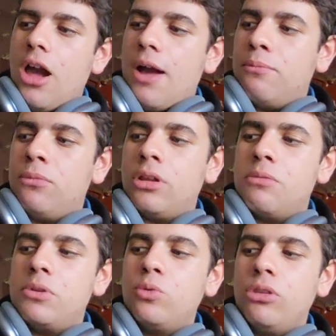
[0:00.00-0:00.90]
I'm gonna
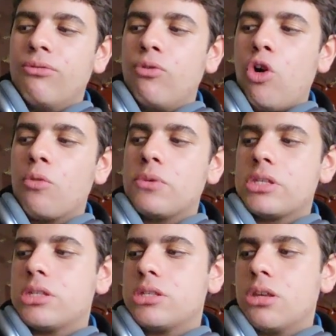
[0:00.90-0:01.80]
be doing the
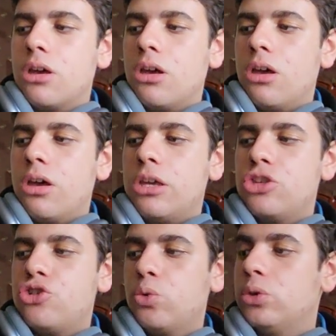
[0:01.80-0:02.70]
Vlogmas uh,
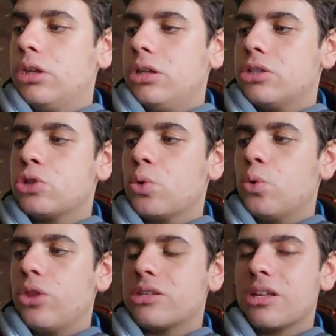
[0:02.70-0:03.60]
intro today,
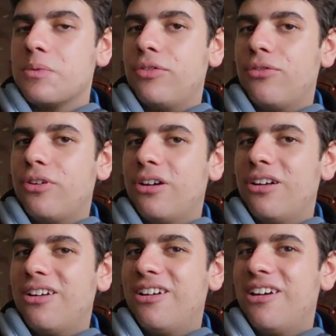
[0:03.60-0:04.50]
so that's gonna be
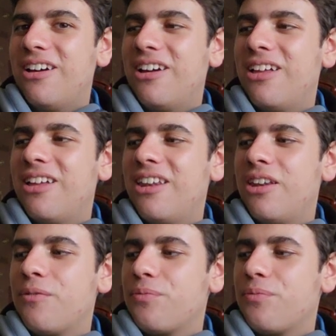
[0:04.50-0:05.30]
fun.